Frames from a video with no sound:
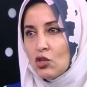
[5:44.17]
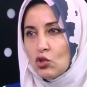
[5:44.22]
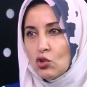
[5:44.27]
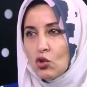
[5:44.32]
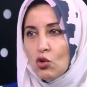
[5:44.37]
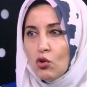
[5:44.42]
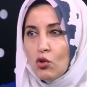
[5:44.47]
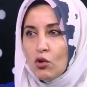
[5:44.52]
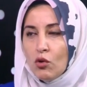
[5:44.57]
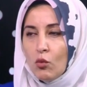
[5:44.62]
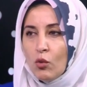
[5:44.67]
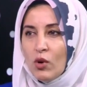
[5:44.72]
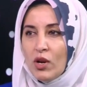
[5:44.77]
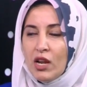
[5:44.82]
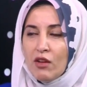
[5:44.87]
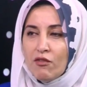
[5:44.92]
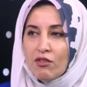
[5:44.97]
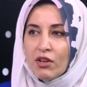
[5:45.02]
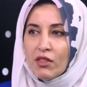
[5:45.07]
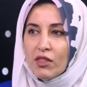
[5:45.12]
So
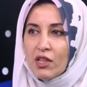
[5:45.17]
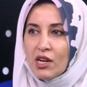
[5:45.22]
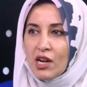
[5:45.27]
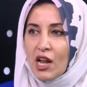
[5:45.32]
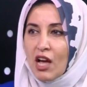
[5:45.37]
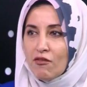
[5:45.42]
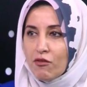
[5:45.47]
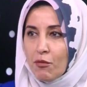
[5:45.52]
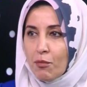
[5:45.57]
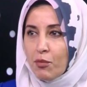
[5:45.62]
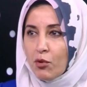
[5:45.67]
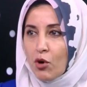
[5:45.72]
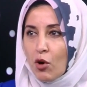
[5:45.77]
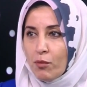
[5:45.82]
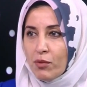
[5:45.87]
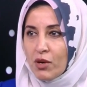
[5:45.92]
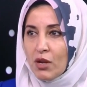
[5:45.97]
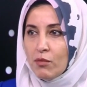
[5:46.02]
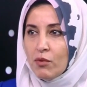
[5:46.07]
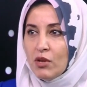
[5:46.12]
whenever they have a
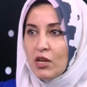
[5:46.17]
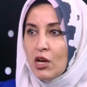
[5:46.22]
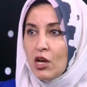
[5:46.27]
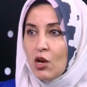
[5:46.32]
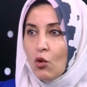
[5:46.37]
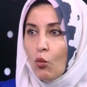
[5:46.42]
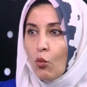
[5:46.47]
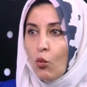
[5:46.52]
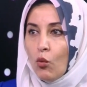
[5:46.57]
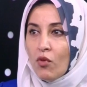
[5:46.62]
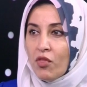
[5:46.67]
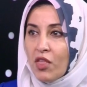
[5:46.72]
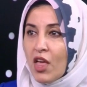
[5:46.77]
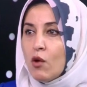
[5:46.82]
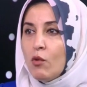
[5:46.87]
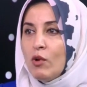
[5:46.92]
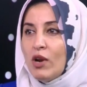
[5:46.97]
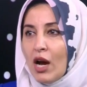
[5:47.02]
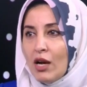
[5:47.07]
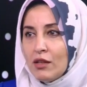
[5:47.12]
problem, they
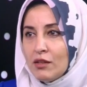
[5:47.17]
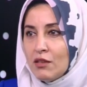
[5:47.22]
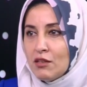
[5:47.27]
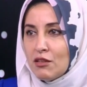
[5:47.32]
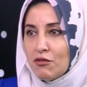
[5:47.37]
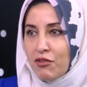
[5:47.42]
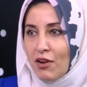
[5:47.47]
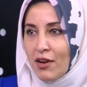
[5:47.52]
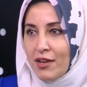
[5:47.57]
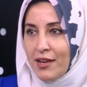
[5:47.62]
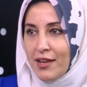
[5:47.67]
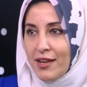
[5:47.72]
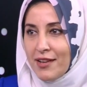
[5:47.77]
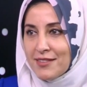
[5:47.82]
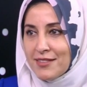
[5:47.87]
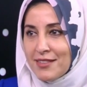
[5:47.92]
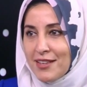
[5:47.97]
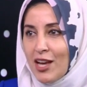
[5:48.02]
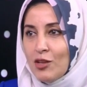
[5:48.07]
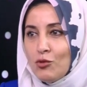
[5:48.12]
will identify
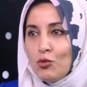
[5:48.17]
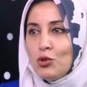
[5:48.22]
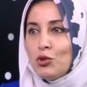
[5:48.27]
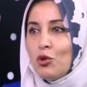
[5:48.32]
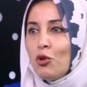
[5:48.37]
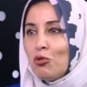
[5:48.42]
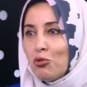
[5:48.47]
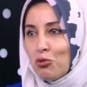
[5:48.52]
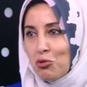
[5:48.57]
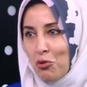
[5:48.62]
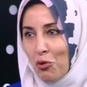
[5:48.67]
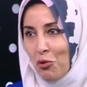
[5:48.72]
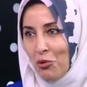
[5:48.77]
late and we don't know.